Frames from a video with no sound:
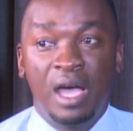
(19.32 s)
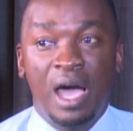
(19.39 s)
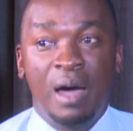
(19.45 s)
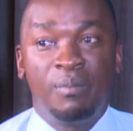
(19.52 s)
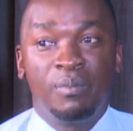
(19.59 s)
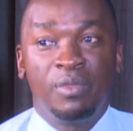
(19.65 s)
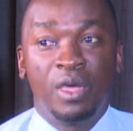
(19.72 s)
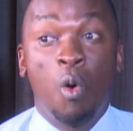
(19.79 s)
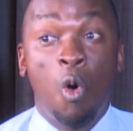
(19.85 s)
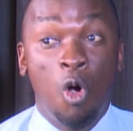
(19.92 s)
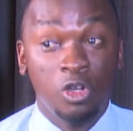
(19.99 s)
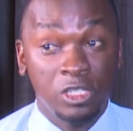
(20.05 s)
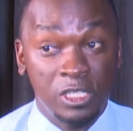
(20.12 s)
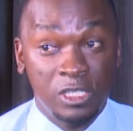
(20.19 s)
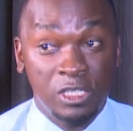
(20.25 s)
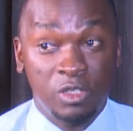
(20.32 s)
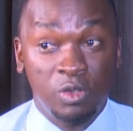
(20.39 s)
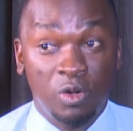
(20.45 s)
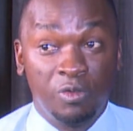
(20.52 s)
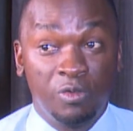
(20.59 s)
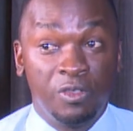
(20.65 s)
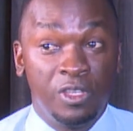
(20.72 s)
I'm the host
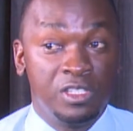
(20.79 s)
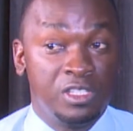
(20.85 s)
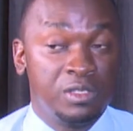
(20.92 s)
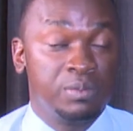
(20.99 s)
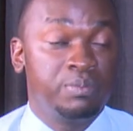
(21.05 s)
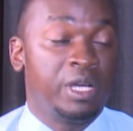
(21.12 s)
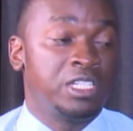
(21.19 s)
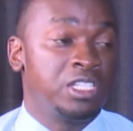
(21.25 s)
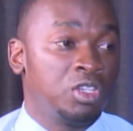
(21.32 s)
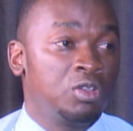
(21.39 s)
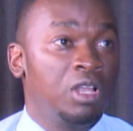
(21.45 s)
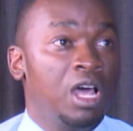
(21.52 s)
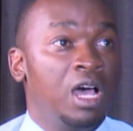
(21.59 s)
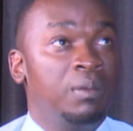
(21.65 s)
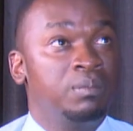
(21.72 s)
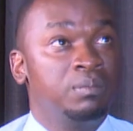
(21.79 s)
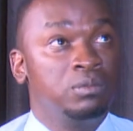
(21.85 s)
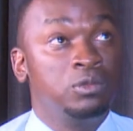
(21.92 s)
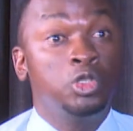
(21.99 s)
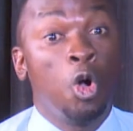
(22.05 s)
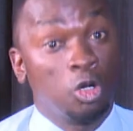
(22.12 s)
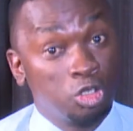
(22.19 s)
of this particular
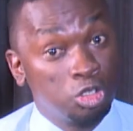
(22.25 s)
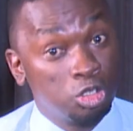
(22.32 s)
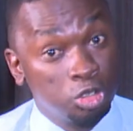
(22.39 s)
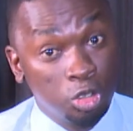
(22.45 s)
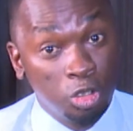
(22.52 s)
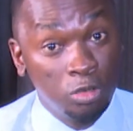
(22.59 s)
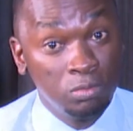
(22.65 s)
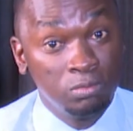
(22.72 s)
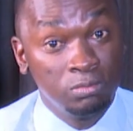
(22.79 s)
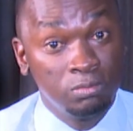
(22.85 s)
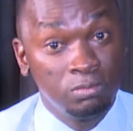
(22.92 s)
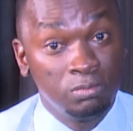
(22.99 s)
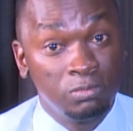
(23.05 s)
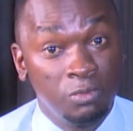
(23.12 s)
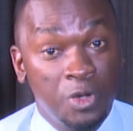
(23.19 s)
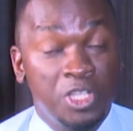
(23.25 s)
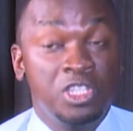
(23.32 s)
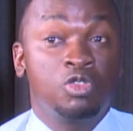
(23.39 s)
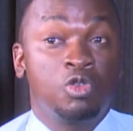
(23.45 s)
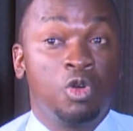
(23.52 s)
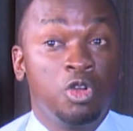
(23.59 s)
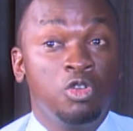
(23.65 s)
talk show, which
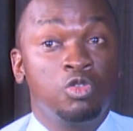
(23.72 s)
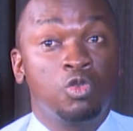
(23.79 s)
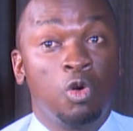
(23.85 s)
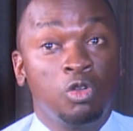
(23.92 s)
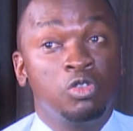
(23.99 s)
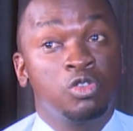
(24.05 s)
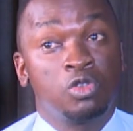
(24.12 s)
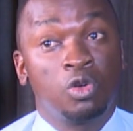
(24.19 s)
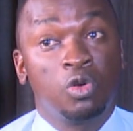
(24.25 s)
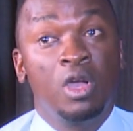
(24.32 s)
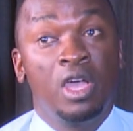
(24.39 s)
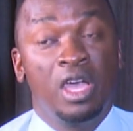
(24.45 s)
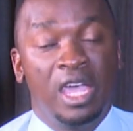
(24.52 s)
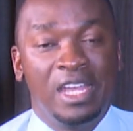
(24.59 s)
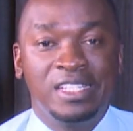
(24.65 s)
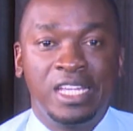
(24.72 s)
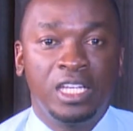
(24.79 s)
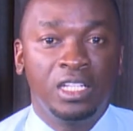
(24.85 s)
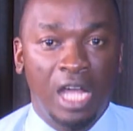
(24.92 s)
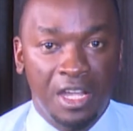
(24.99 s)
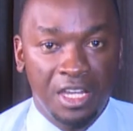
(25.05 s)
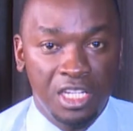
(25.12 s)
is going to also
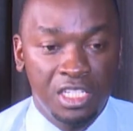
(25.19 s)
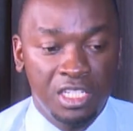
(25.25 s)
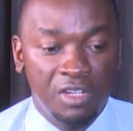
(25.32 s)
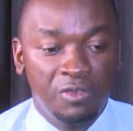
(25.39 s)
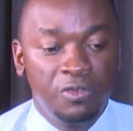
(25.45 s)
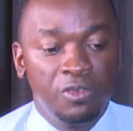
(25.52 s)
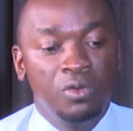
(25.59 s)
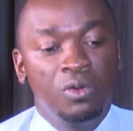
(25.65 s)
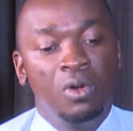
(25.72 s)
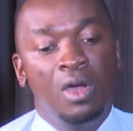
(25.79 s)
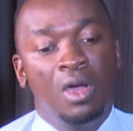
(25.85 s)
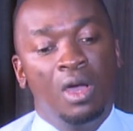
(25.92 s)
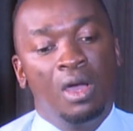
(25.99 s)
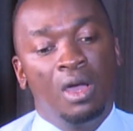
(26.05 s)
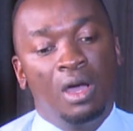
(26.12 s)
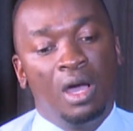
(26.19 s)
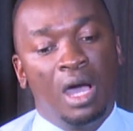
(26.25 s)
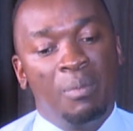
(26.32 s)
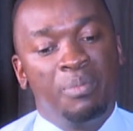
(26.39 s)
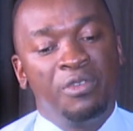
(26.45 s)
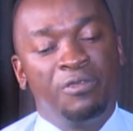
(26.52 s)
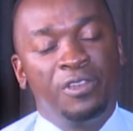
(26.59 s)
entail an interview.
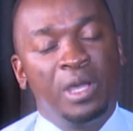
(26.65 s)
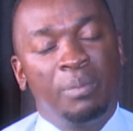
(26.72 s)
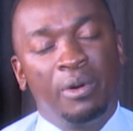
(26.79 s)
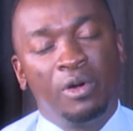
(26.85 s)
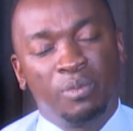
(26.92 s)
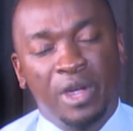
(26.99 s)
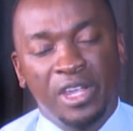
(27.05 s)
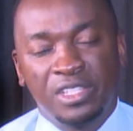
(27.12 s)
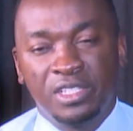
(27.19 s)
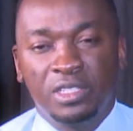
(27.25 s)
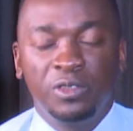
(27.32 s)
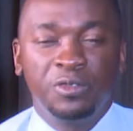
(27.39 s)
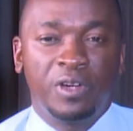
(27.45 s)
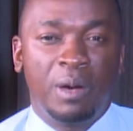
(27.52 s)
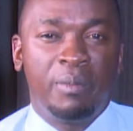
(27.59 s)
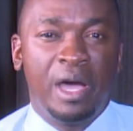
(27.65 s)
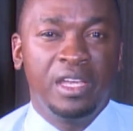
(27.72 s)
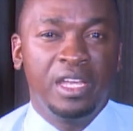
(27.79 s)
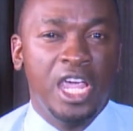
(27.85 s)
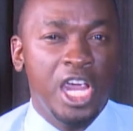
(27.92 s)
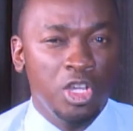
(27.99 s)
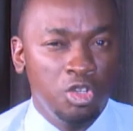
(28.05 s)
Briefly about myself, I'm
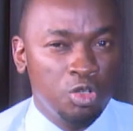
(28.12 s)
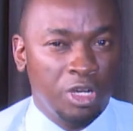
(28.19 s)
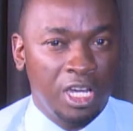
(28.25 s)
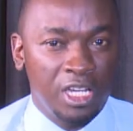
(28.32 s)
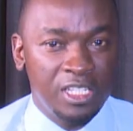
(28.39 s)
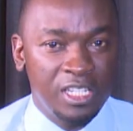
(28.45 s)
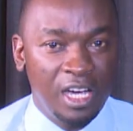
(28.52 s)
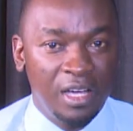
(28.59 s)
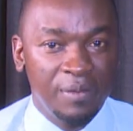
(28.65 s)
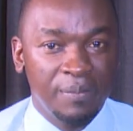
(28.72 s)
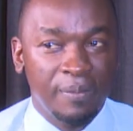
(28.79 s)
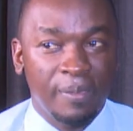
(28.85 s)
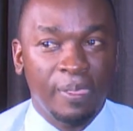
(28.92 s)
an educator.